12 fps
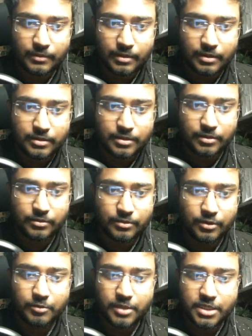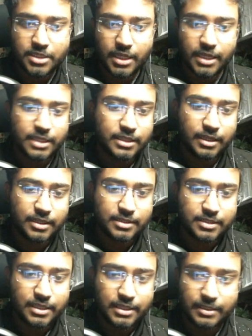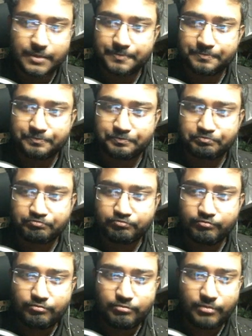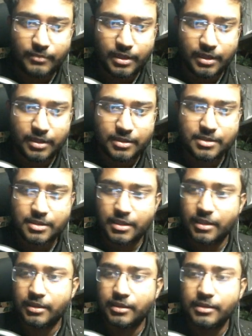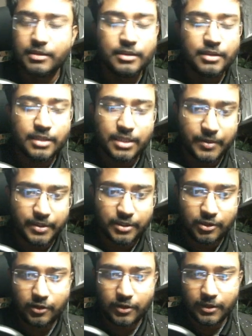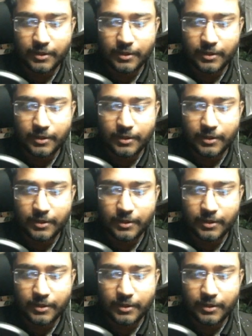So no mistake that I see. It's still going wrong.